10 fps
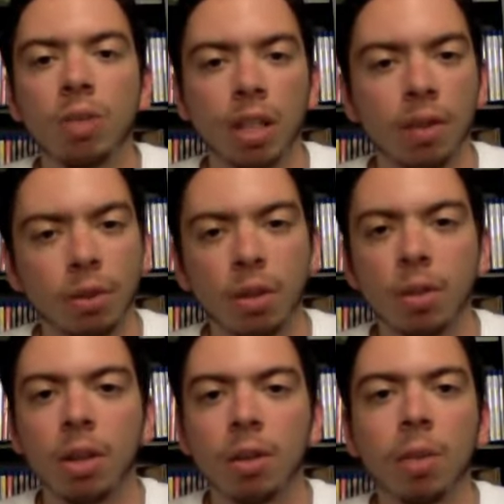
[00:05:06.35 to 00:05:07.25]
Like if you
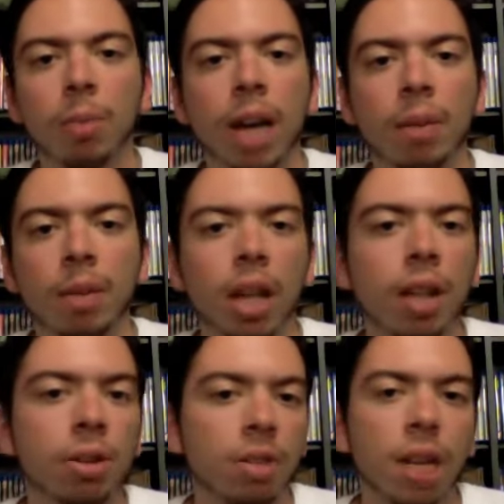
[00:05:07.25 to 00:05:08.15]
combine them
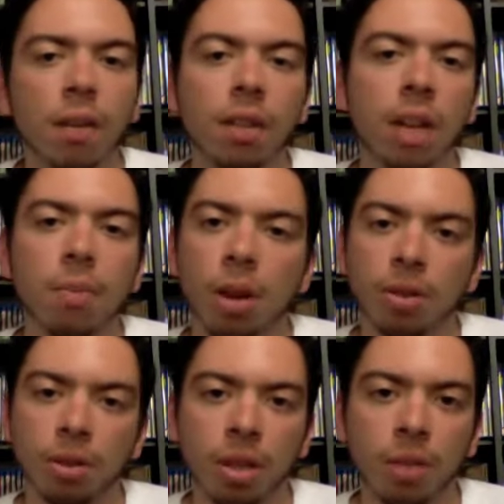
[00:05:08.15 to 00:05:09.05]
together, you save like
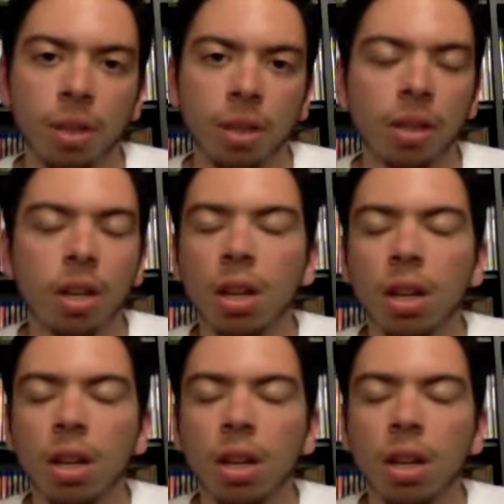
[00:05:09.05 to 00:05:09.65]
$10 or something.